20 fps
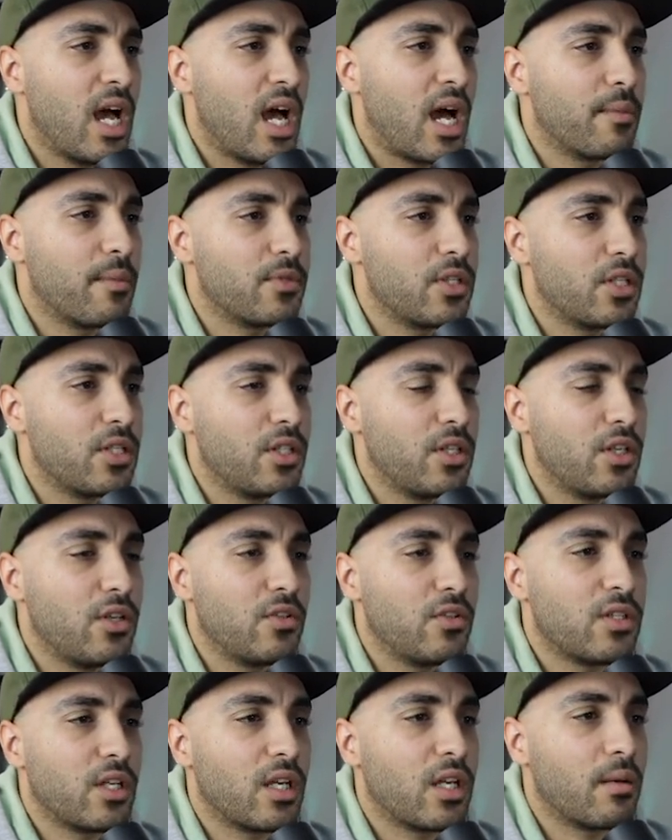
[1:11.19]
I'm just
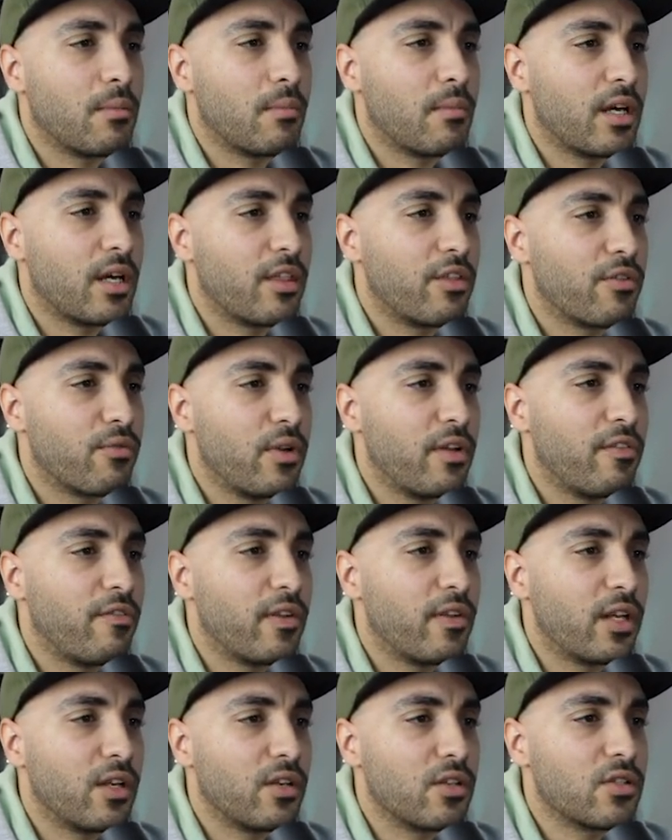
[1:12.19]
using my 3
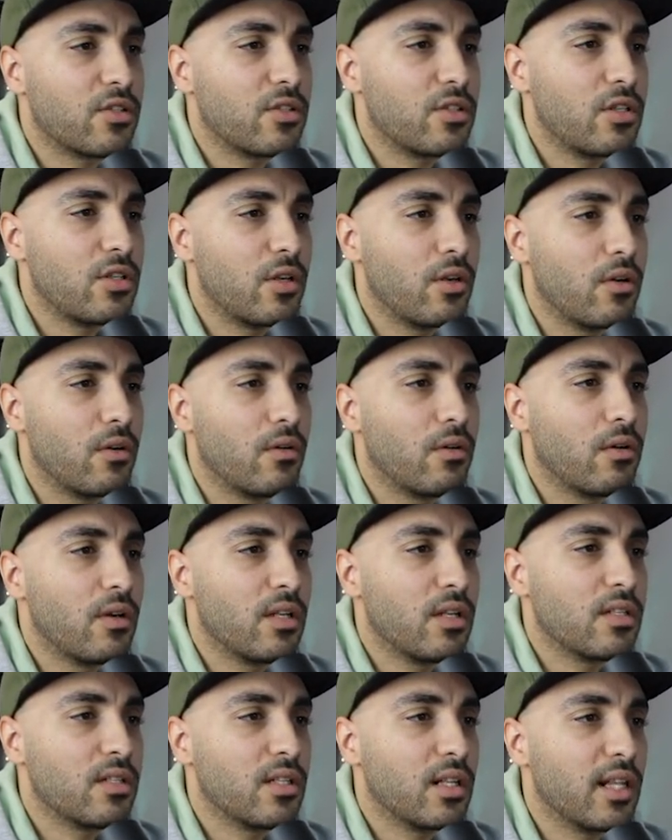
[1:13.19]
fingers to
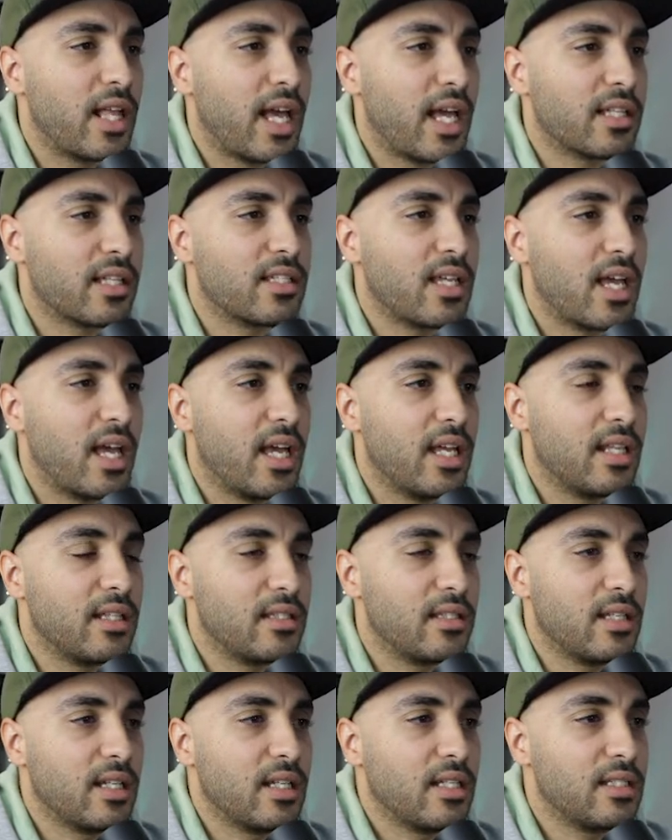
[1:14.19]
select and
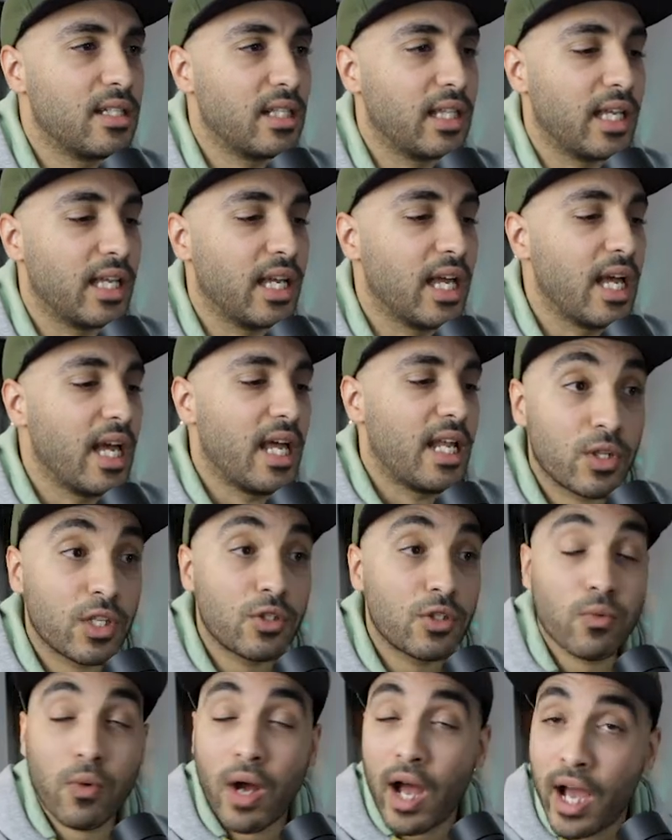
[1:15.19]
delete.
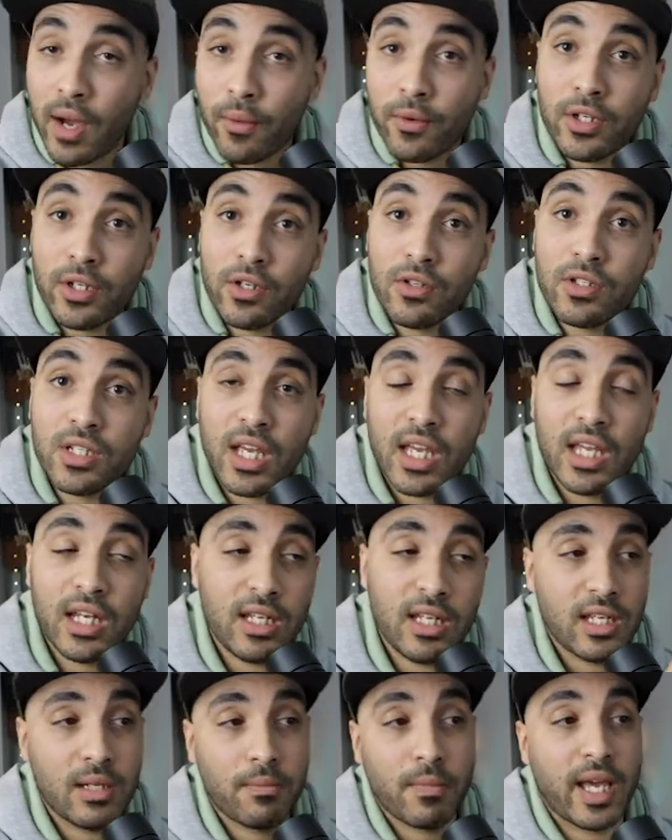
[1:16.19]
This is what I would use it
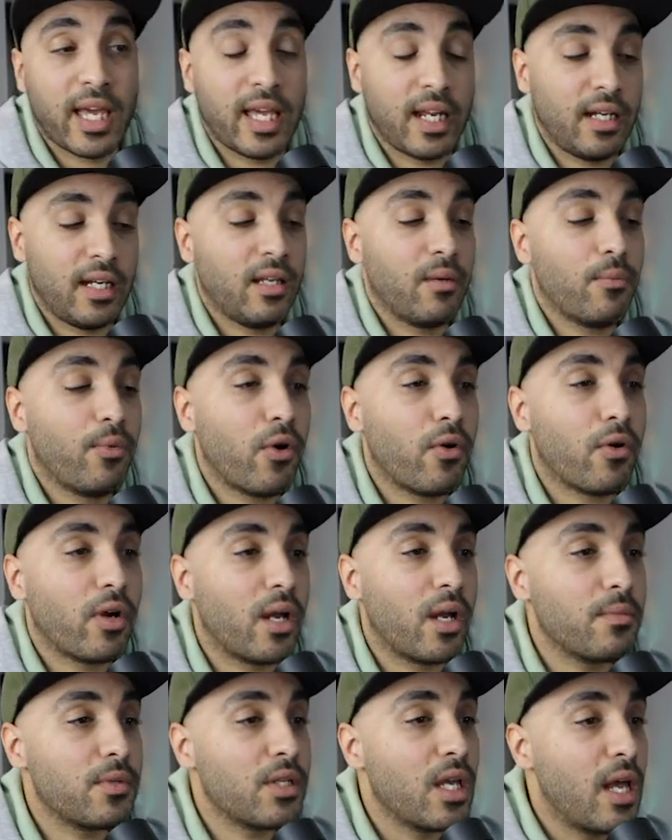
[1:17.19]
in my editing
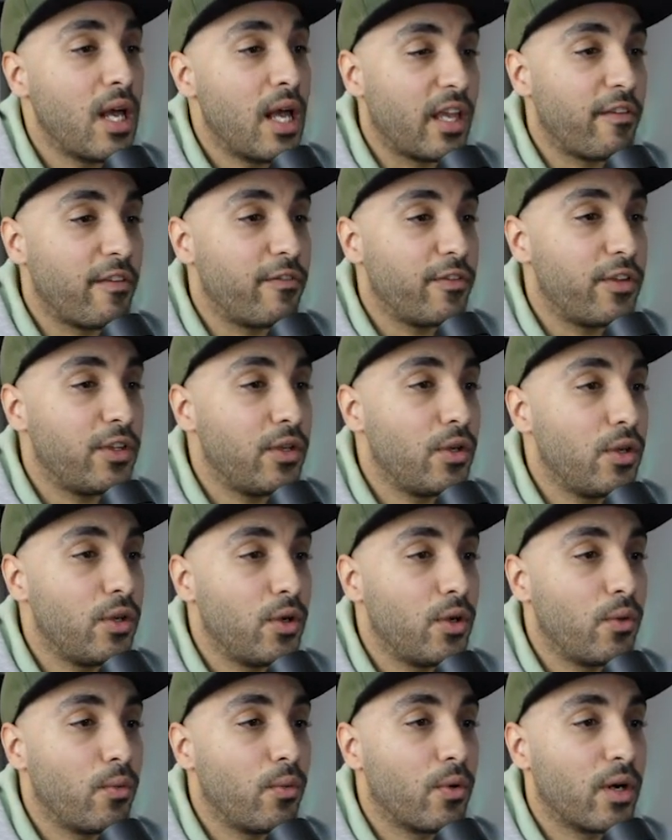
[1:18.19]
programs. If
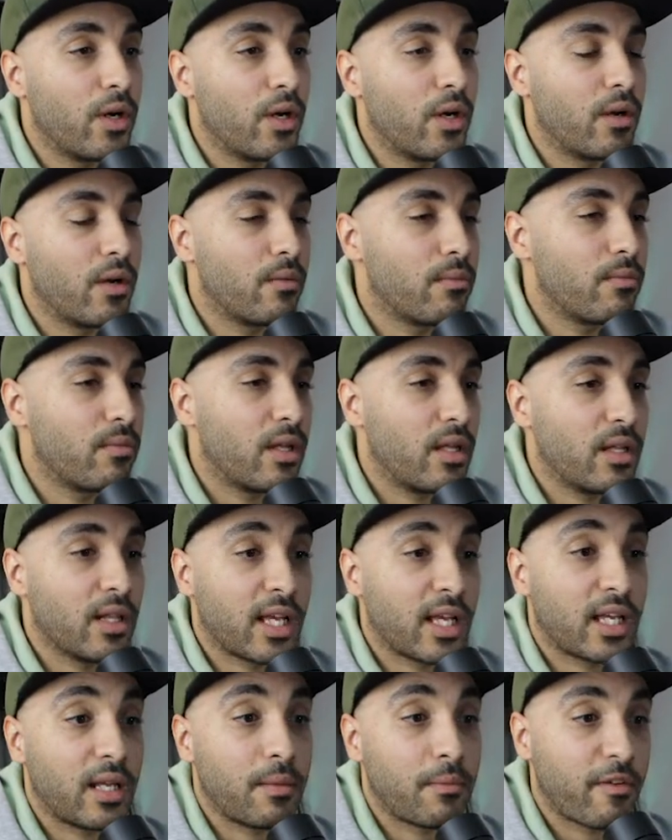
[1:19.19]
you were
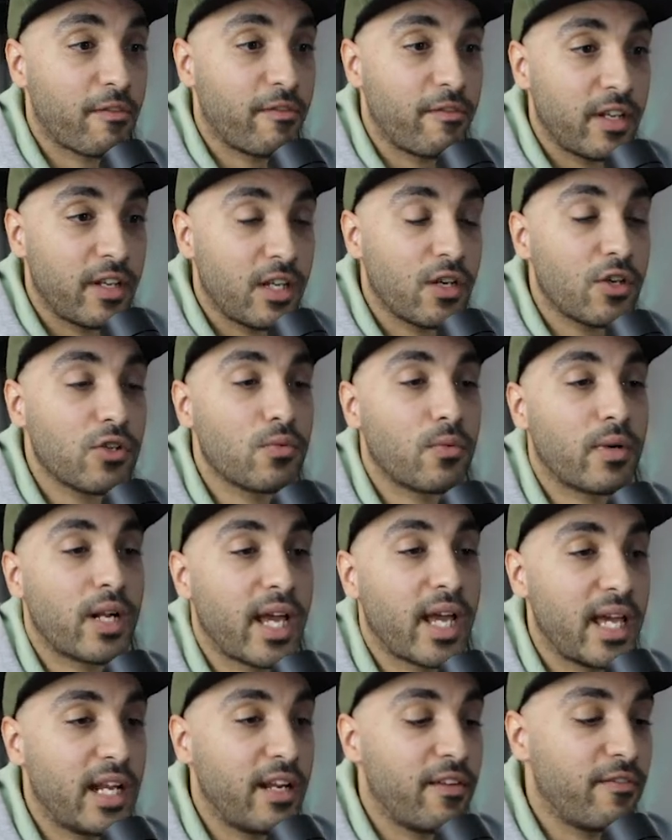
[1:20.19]
like in my videos, when I
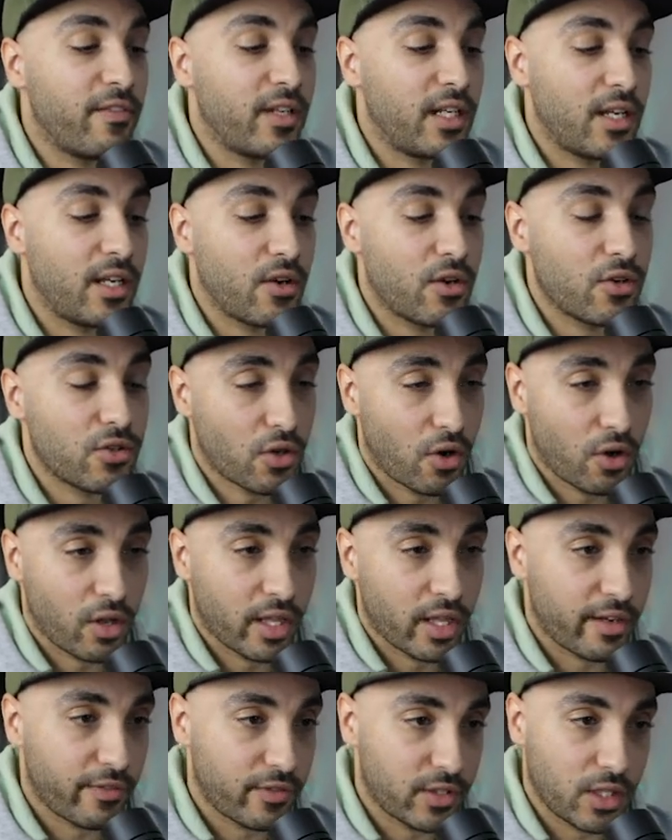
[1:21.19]
edit videos, all
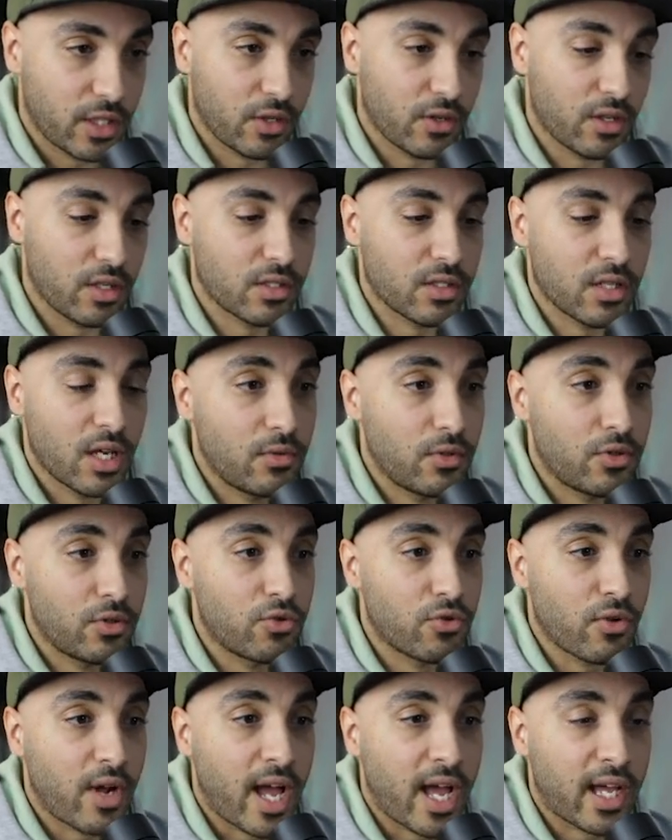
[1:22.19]
I have to do is
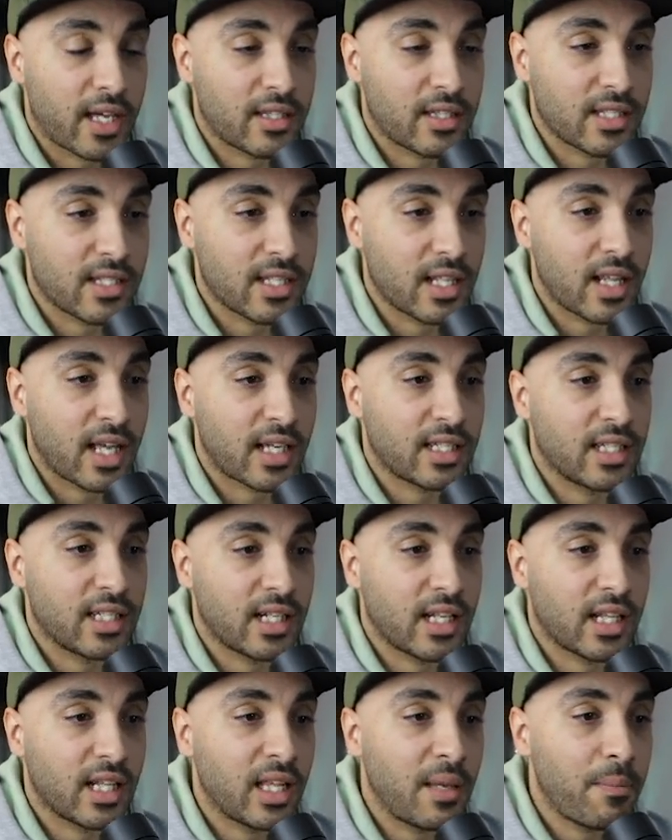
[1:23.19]
drag the
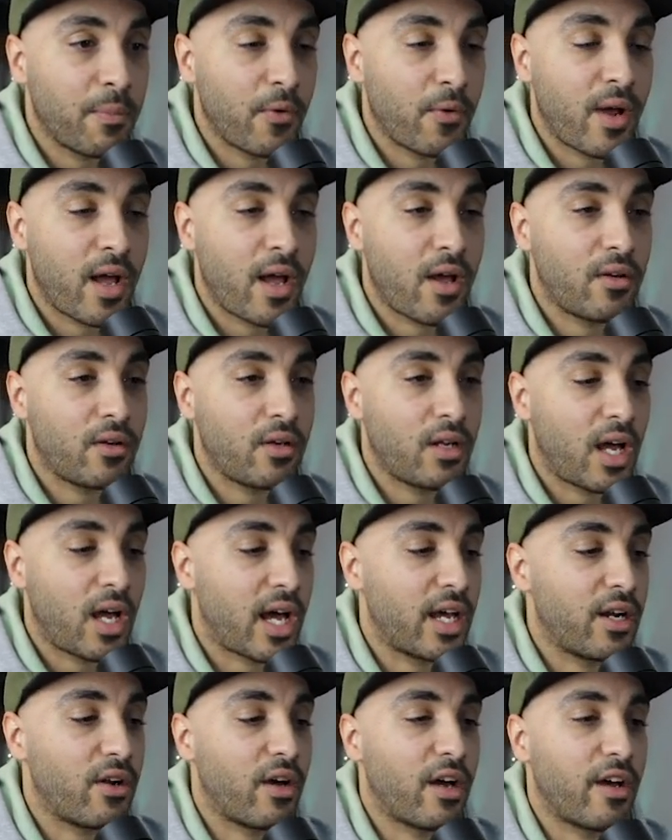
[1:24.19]
selected clip around.
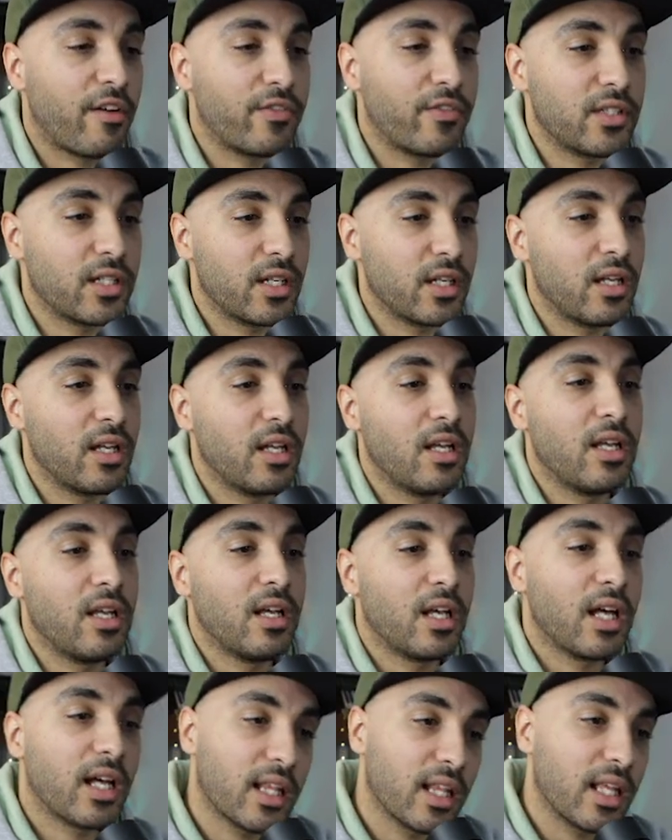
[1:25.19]
I don't have to
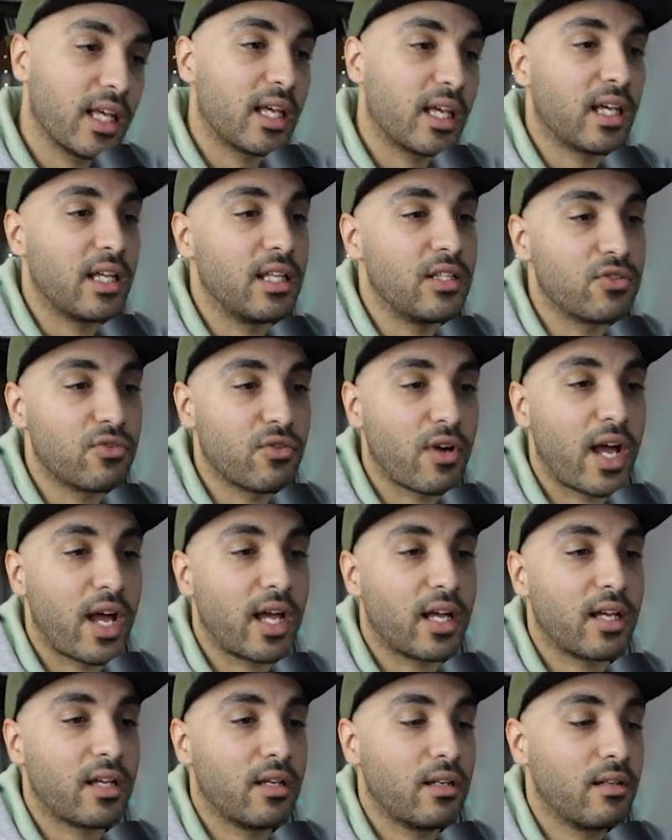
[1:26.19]
click and
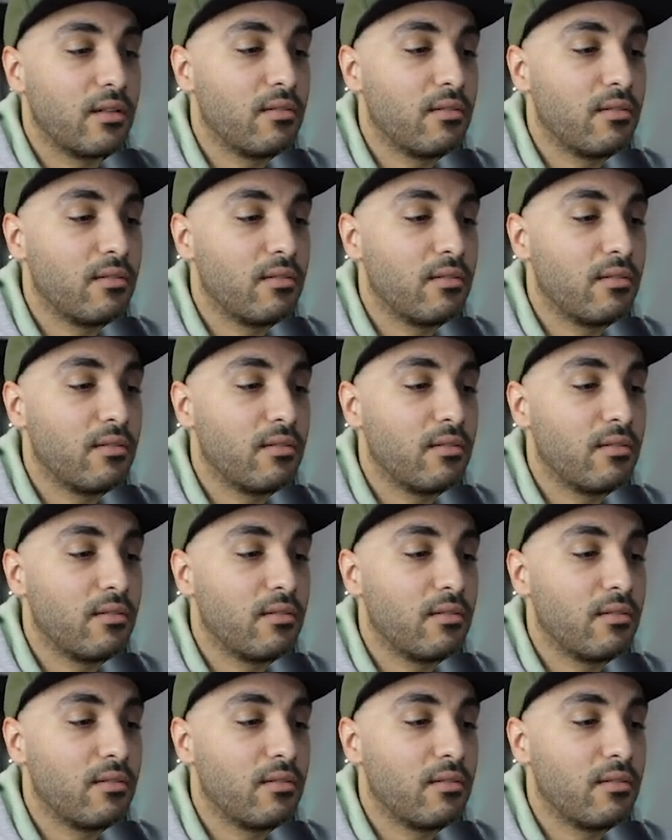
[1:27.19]
drag.